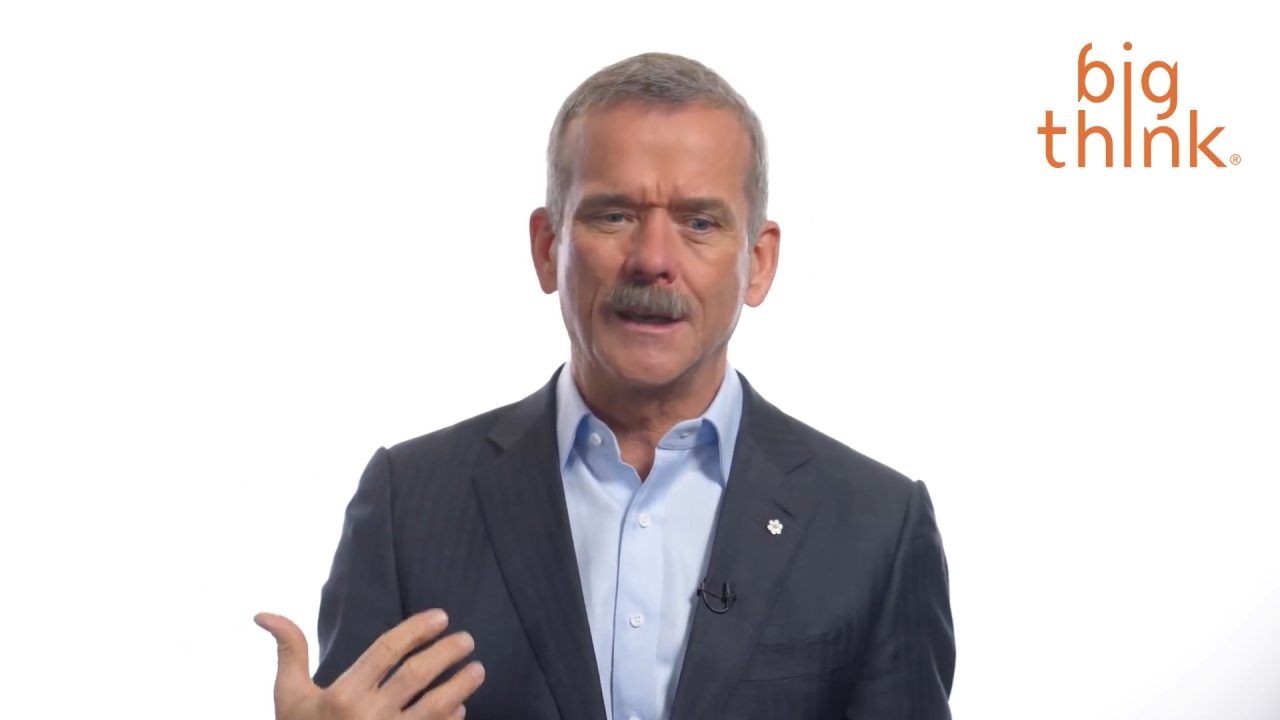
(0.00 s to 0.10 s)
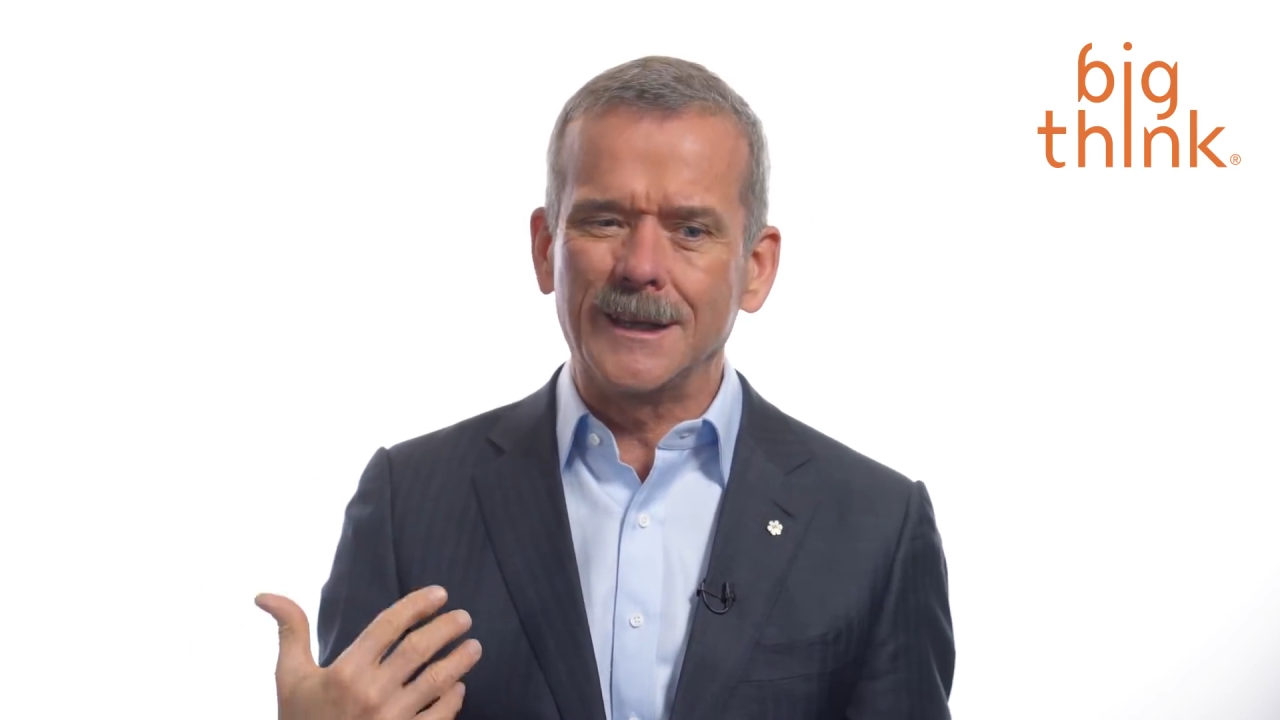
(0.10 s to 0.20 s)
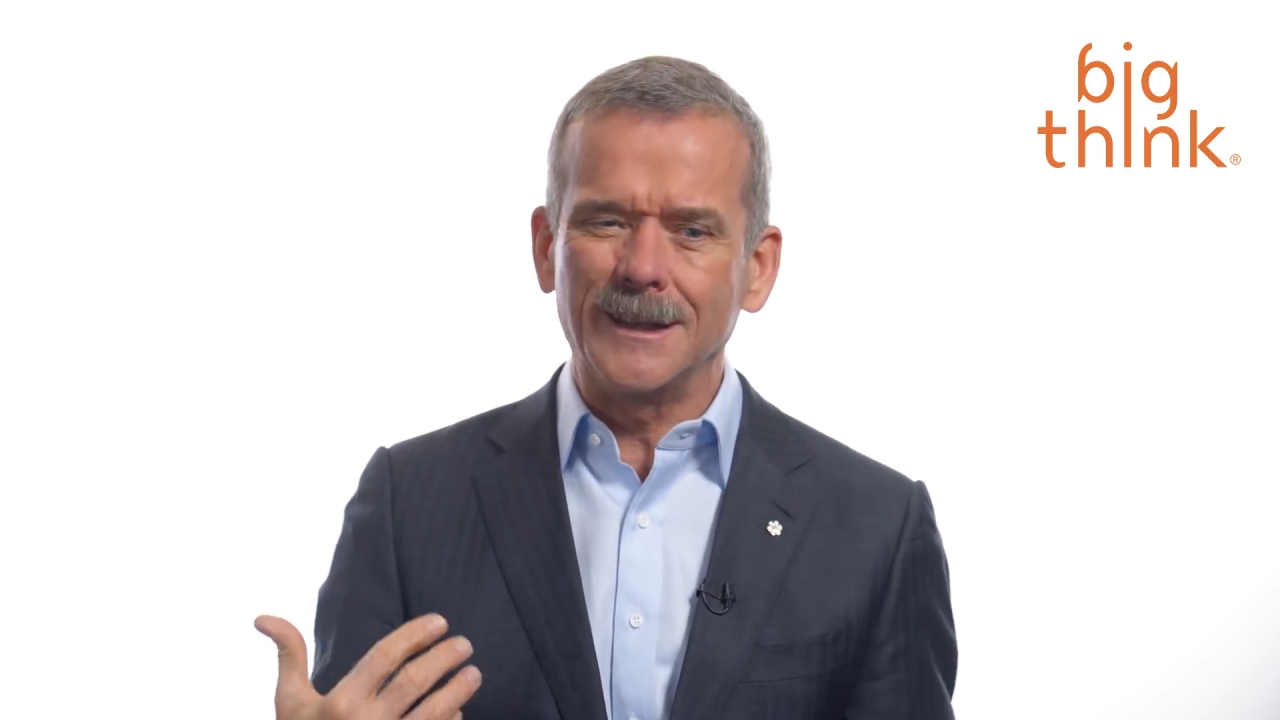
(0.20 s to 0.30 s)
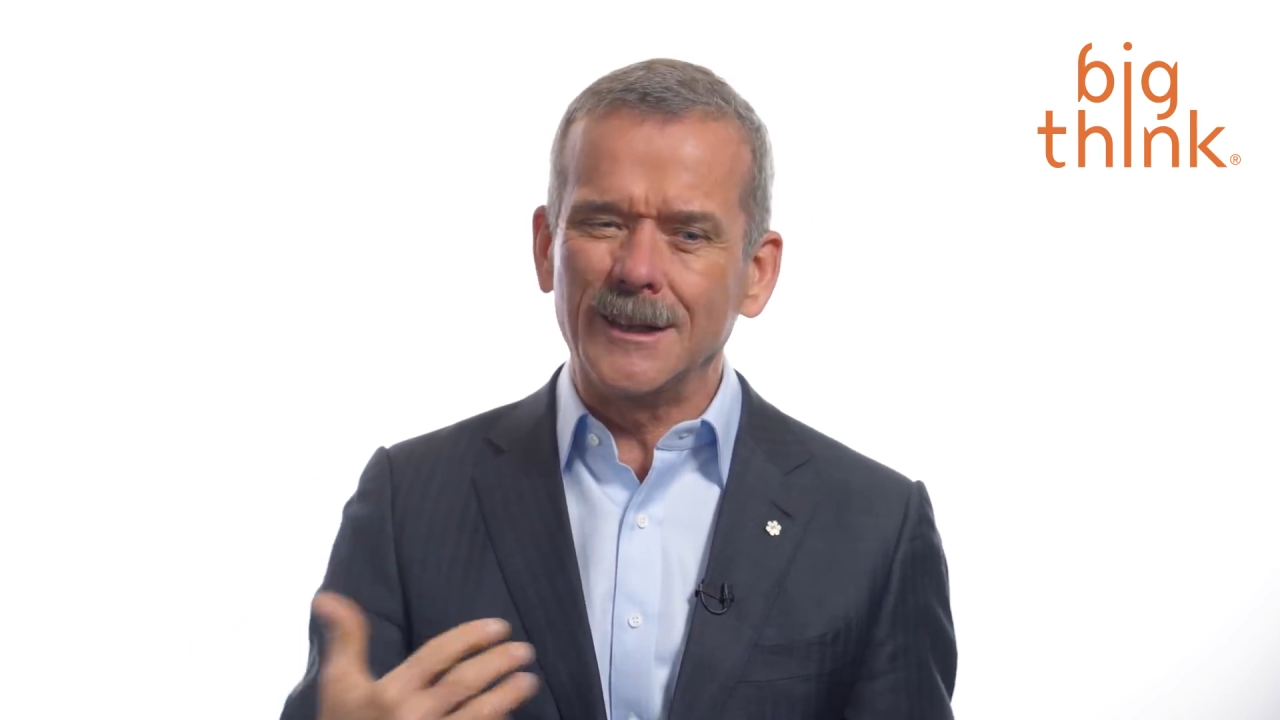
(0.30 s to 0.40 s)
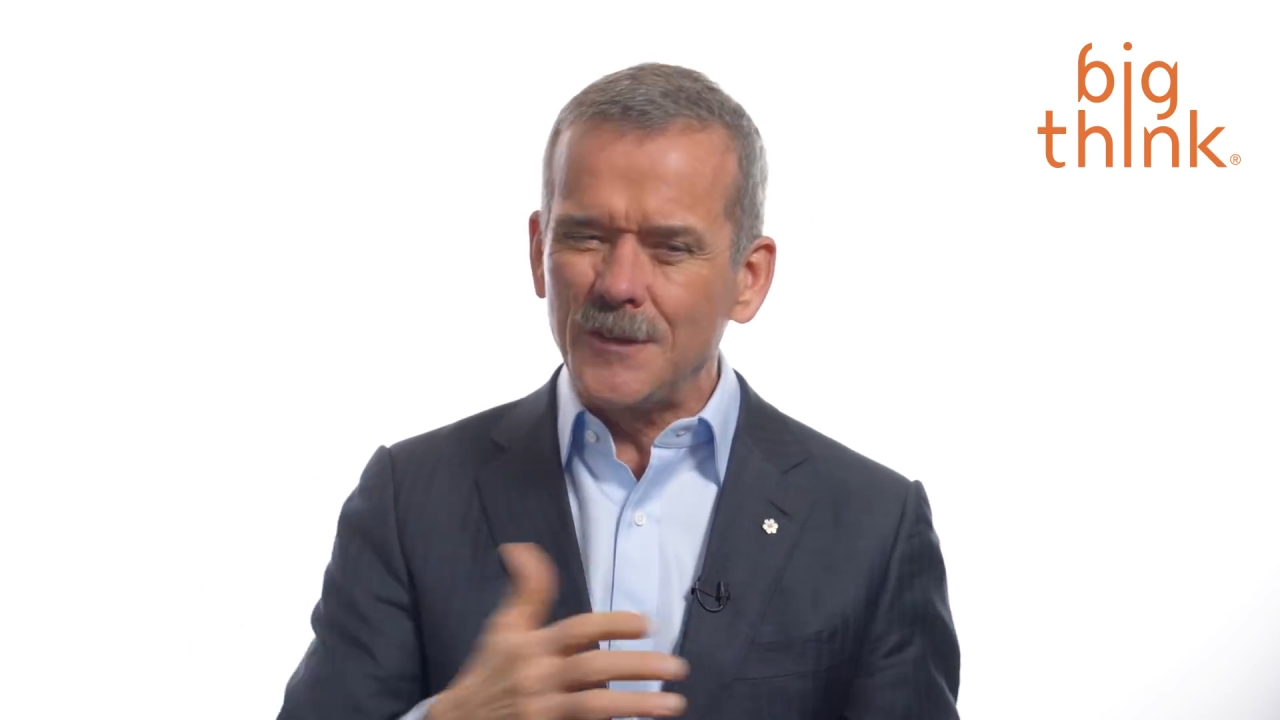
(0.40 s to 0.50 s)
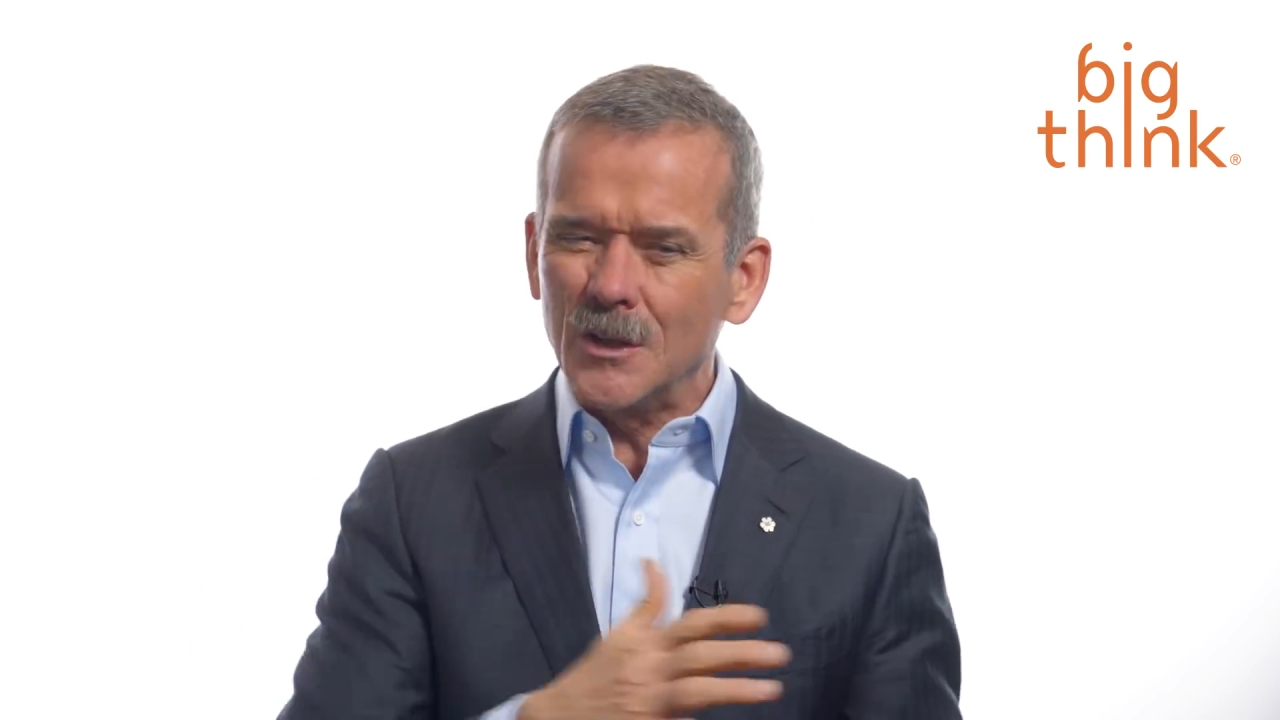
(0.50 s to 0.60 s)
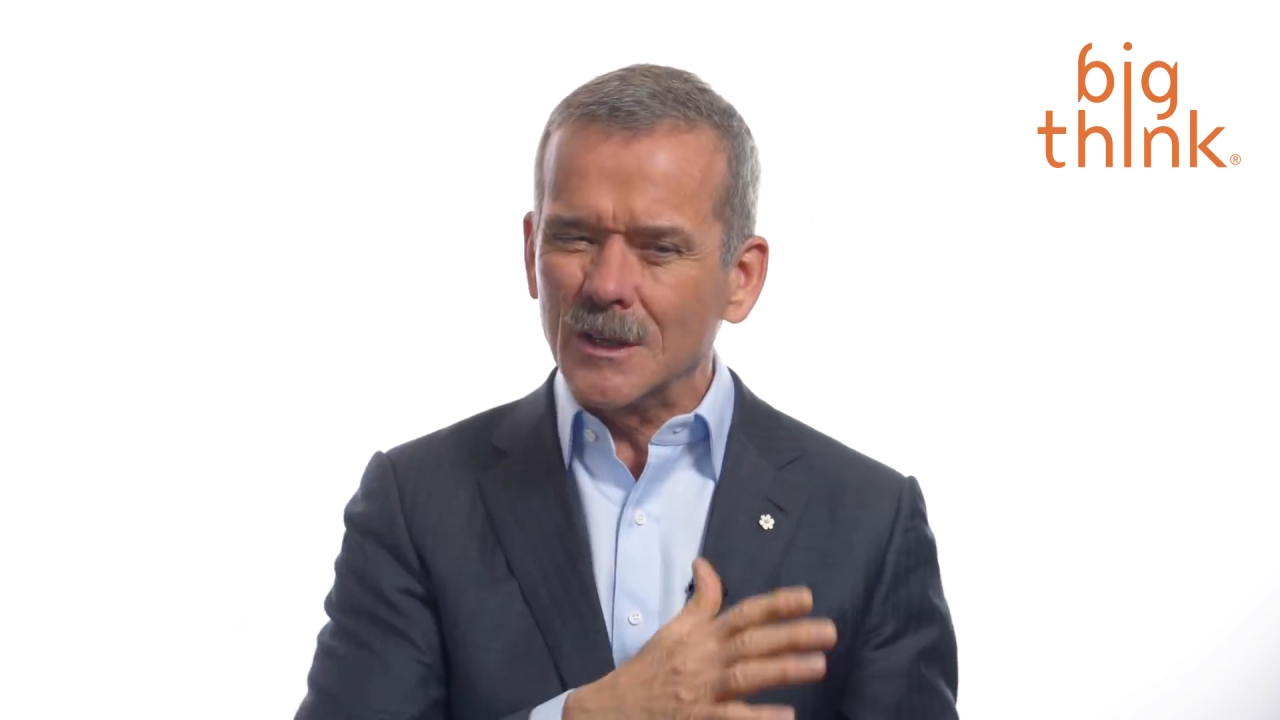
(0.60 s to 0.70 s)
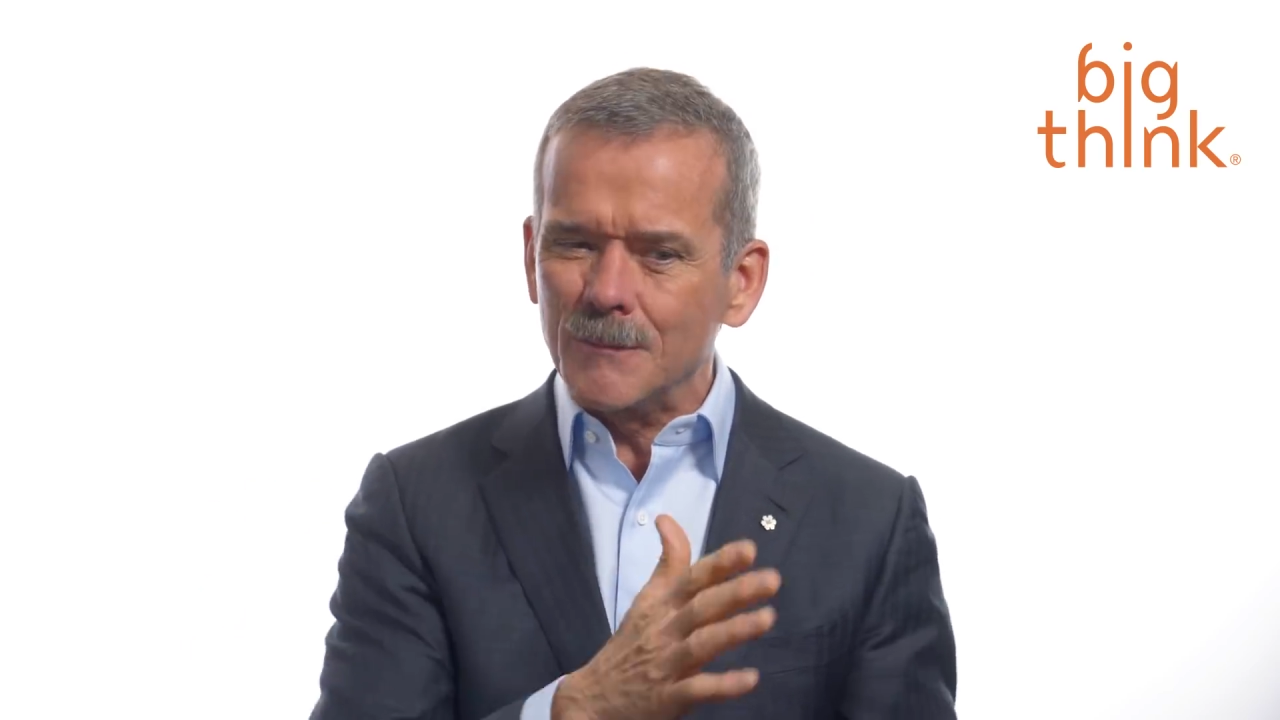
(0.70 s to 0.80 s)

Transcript: And if you